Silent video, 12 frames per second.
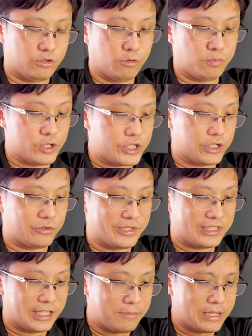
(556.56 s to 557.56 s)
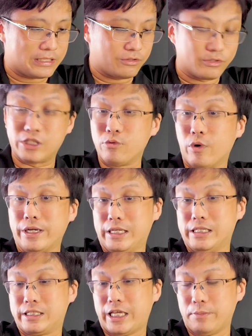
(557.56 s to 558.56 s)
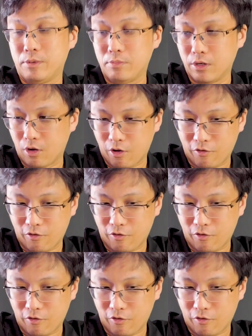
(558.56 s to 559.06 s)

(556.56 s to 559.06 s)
to push it to its limit to see what it's capable